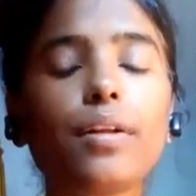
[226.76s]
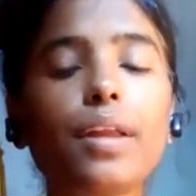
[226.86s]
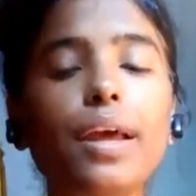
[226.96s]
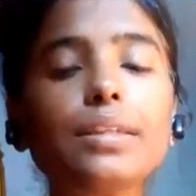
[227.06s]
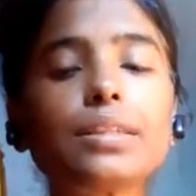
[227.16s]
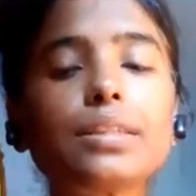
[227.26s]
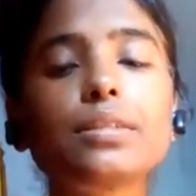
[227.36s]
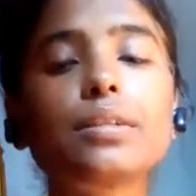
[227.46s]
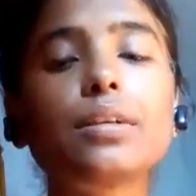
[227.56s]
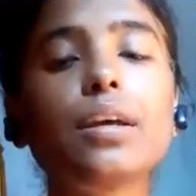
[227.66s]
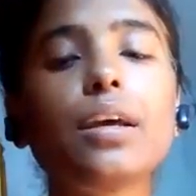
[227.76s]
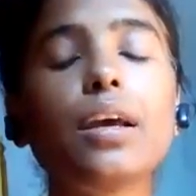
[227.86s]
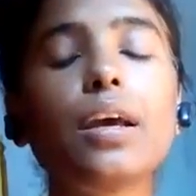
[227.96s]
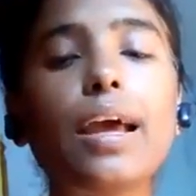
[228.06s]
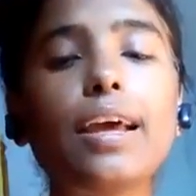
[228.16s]
right?
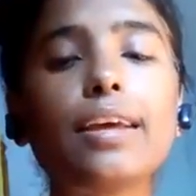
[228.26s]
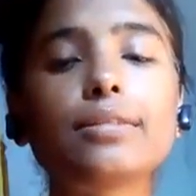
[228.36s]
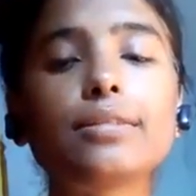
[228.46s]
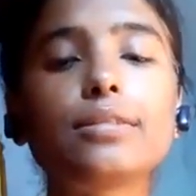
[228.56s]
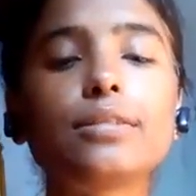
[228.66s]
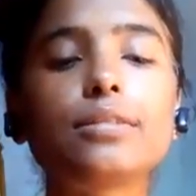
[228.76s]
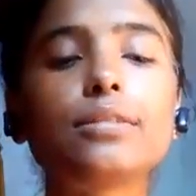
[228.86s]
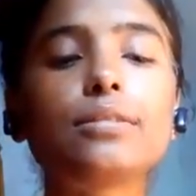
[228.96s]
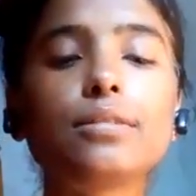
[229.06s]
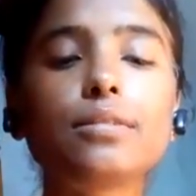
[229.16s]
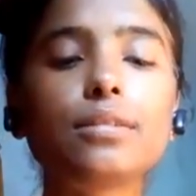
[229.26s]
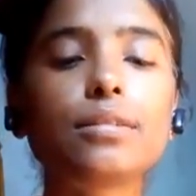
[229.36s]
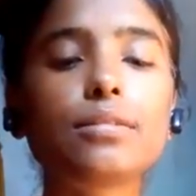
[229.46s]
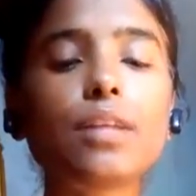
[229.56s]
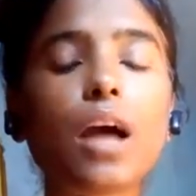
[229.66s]
And
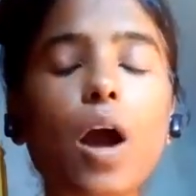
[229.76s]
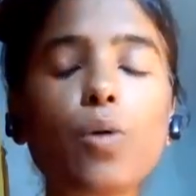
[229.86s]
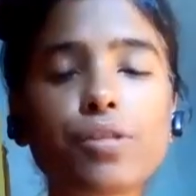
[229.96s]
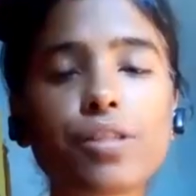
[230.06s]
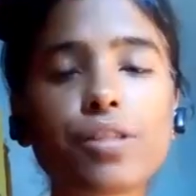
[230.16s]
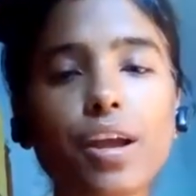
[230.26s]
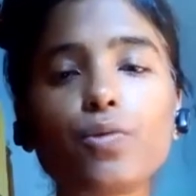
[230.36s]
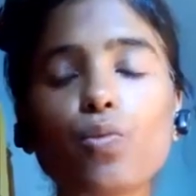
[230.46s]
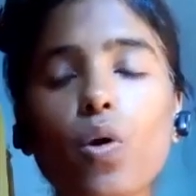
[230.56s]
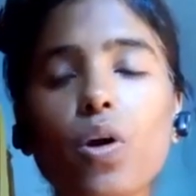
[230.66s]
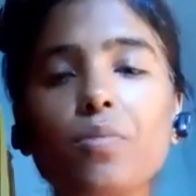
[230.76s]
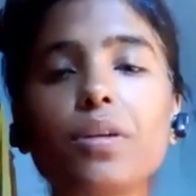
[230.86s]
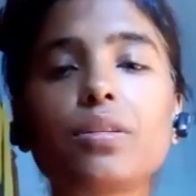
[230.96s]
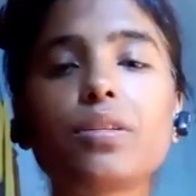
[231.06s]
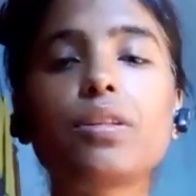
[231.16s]
the outside
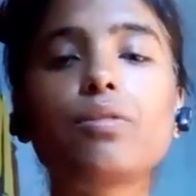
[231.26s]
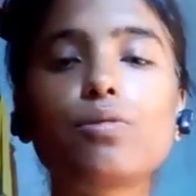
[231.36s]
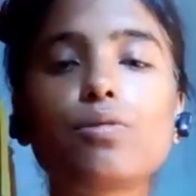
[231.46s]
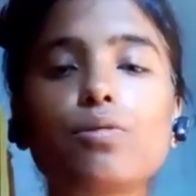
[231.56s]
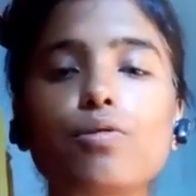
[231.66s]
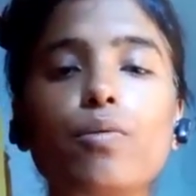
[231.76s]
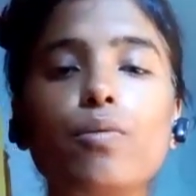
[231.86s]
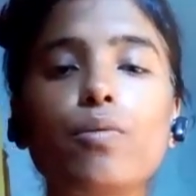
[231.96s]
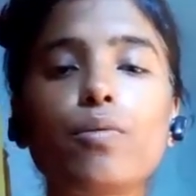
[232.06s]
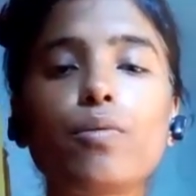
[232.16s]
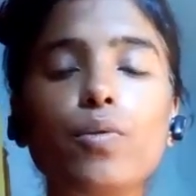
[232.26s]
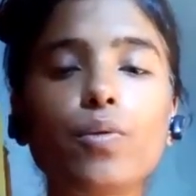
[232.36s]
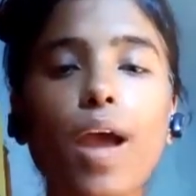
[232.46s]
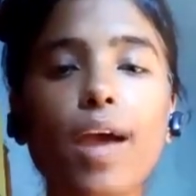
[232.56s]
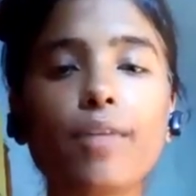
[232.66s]
environment is also,
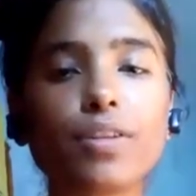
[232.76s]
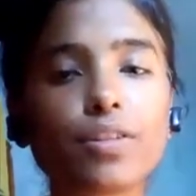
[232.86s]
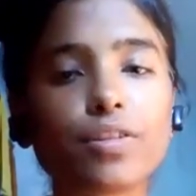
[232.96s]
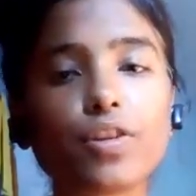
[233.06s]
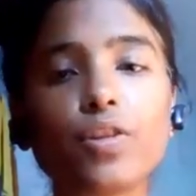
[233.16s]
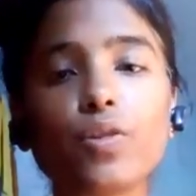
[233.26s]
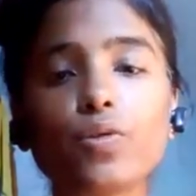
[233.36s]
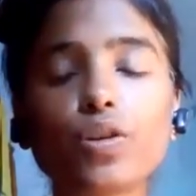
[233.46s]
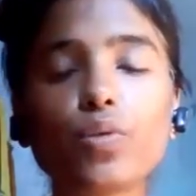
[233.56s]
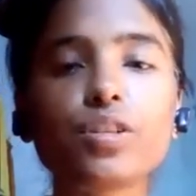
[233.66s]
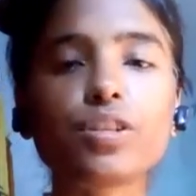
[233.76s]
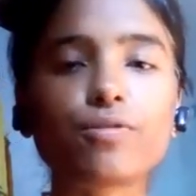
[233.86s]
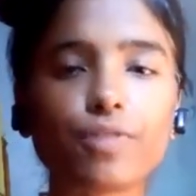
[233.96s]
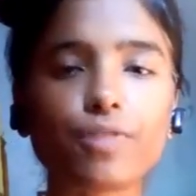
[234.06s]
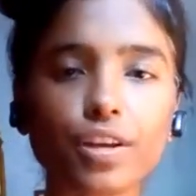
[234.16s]
having the three dosha which is
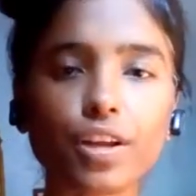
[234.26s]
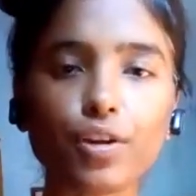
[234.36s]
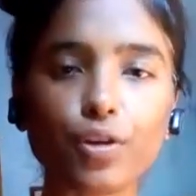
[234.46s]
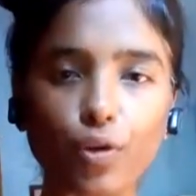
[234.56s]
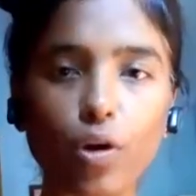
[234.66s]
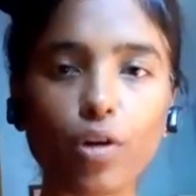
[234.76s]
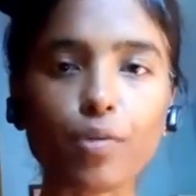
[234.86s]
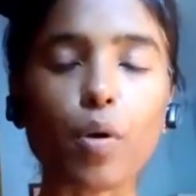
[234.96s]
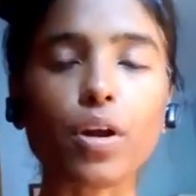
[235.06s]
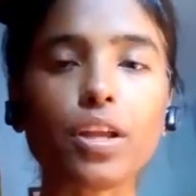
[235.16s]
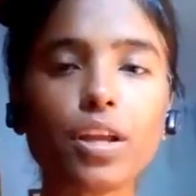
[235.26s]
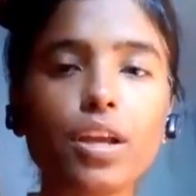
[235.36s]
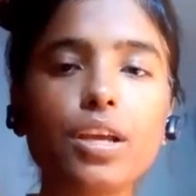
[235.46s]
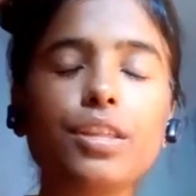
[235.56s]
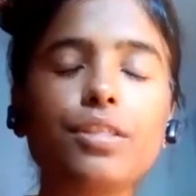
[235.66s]
affecting your body,
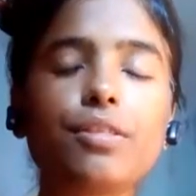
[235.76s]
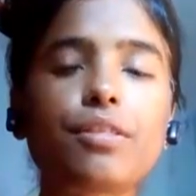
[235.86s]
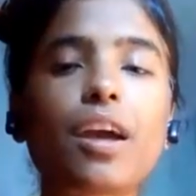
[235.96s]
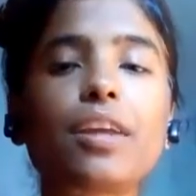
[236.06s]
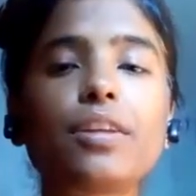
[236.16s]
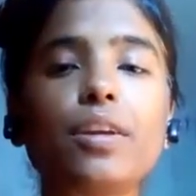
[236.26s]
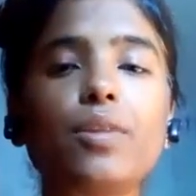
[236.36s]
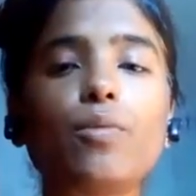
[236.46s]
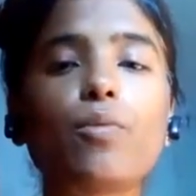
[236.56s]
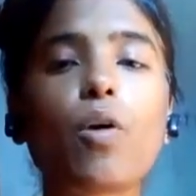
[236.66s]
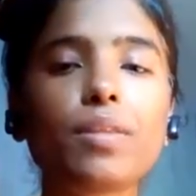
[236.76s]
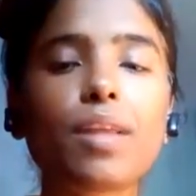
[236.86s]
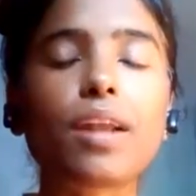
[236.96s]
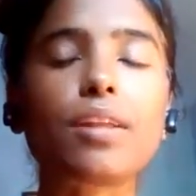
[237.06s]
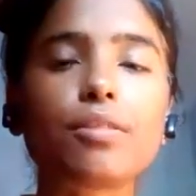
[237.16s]
inside
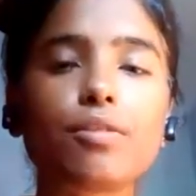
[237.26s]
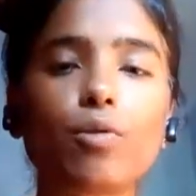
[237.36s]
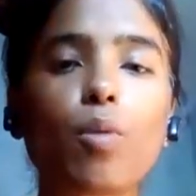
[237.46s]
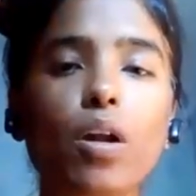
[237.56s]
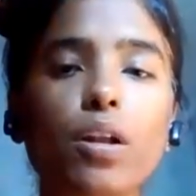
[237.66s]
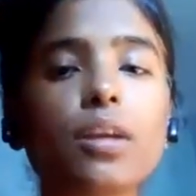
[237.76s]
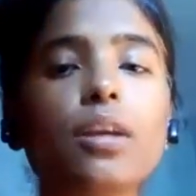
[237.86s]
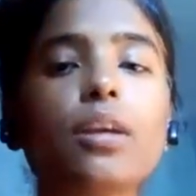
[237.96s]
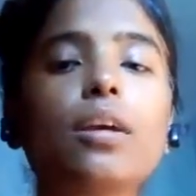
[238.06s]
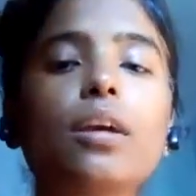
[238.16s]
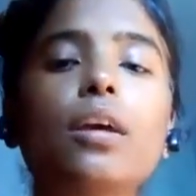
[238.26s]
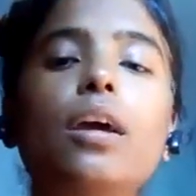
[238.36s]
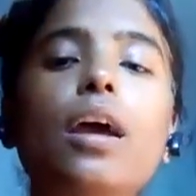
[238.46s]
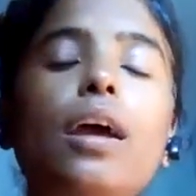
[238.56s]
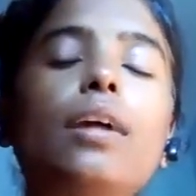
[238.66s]
environment that is your body.
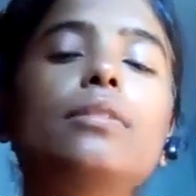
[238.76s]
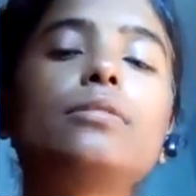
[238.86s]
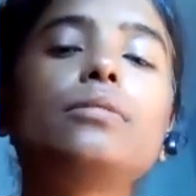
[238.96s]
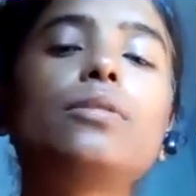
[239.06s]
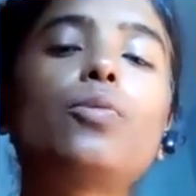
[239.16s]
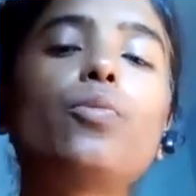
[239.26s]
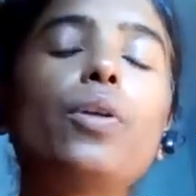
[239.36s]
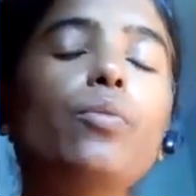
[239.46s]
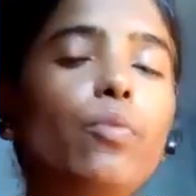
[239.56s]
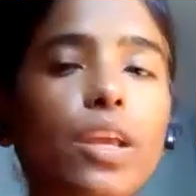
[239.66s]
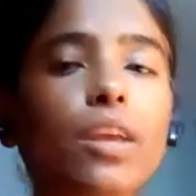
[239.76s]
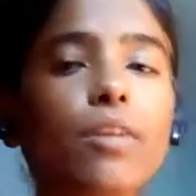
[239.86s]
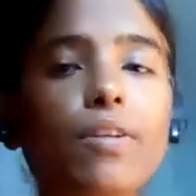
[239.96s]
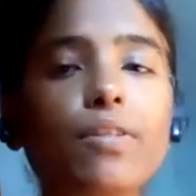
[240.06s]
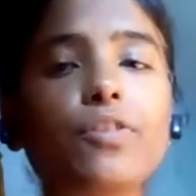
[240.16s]
And when we
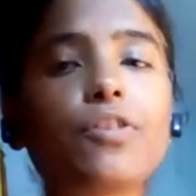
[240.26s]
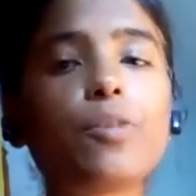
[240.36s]
giving the